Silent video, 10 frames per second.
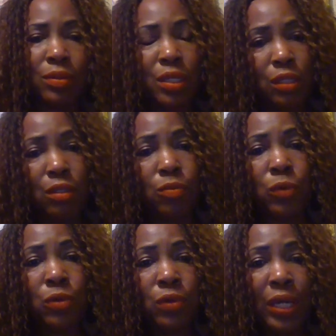Get the
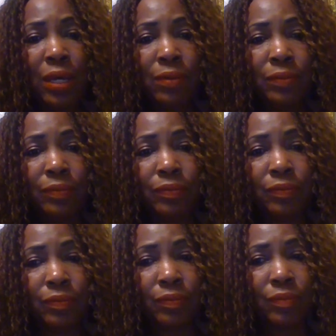word out.
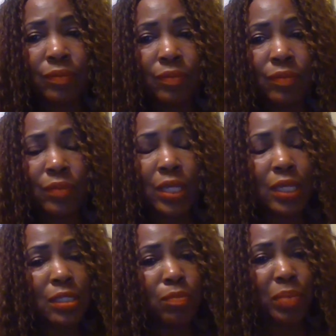
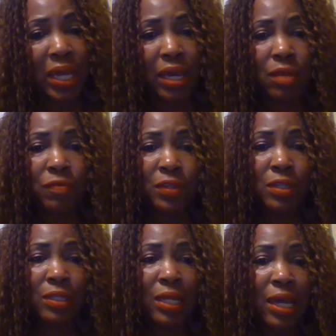It's bad for
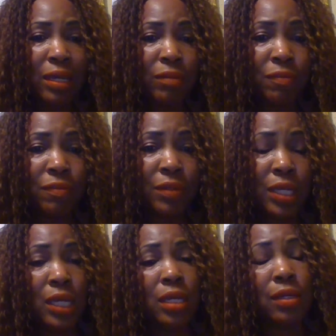your life.
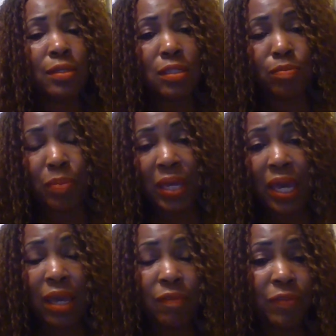It's
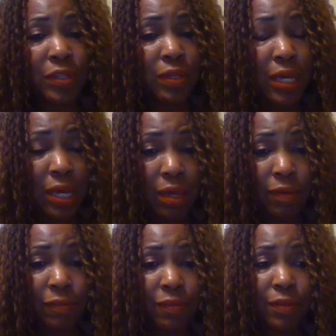bad for your
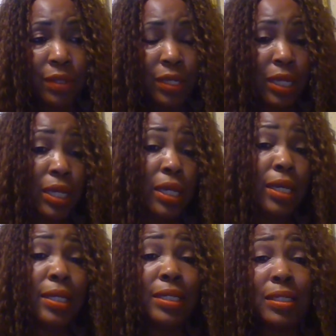health.
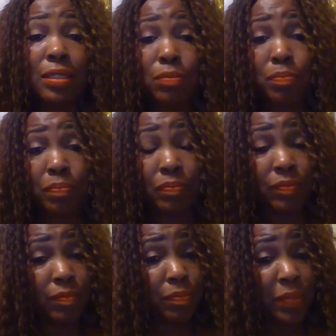And it's
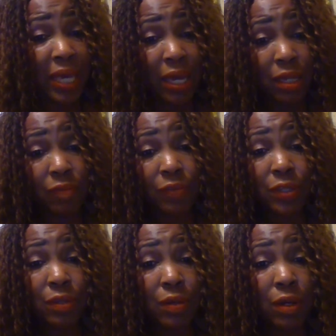bad for
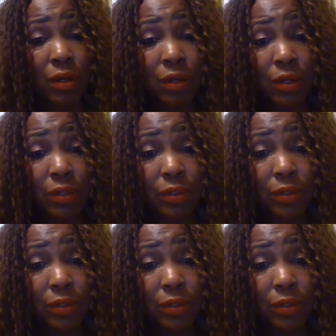your heart.